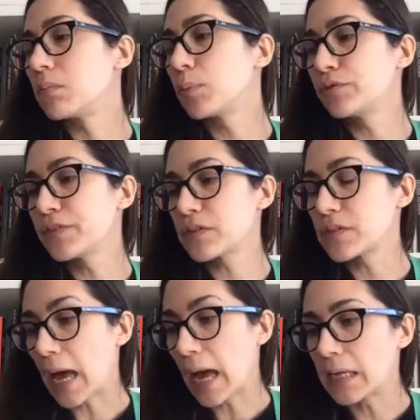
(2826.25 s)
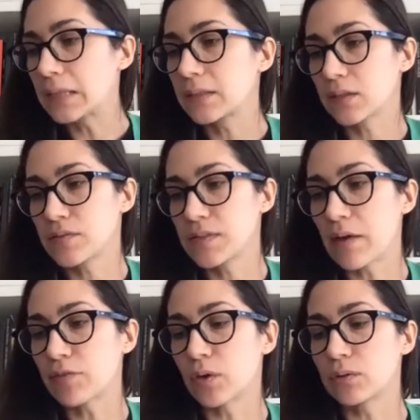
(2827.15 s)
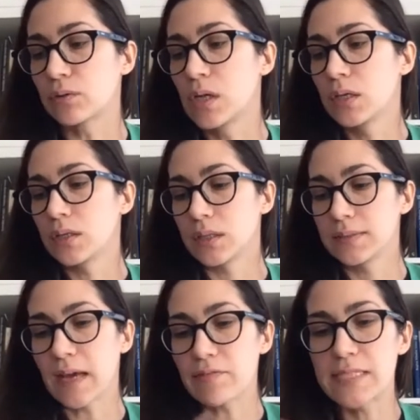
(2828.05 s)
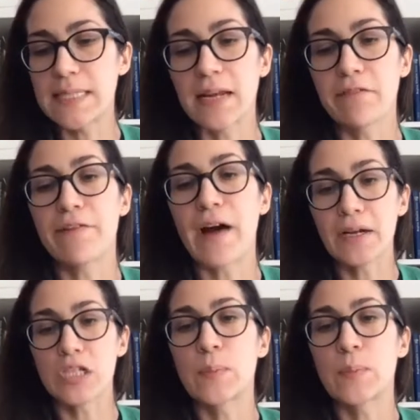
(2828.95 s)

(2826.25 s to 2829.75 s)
Bluefields had kind of several uh, devastating fires,